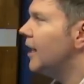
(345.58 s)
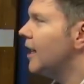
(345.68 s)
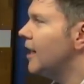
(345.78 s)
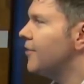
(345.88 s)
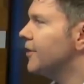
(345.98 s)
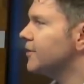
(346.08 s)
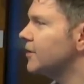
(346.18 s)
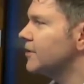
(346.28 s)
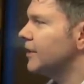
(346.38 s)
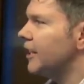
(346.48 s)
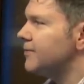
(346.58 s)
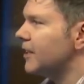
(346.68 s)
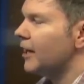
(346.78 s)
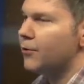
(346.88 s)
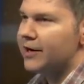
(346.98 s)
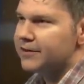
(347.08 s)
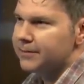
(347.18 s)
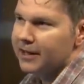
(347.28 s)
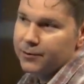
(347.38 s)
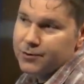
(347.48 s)
This is a game that I raved
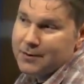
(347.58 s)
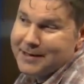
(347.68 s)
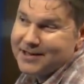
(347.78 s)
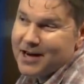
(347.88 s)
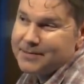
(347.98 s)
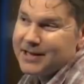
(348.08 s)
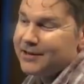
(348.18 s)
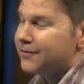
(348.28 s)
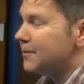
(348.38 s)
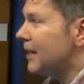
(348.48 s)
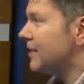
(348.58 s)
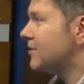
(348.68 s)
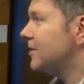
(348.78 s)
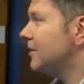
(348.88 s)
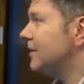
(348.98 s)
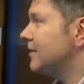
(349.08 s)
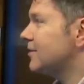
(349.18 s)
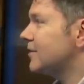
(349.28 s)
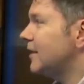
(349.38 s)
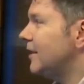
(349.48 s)
about. It was one of my top 10 from last year.
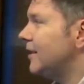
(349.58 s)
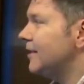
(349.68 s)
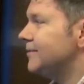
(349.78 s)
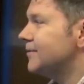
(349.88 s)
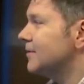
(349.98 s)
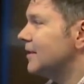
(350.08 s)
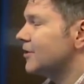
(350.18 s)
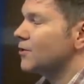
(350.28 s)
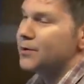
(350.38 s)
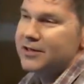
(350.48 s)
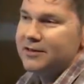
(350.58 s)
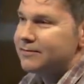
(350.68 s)
It's exquisite.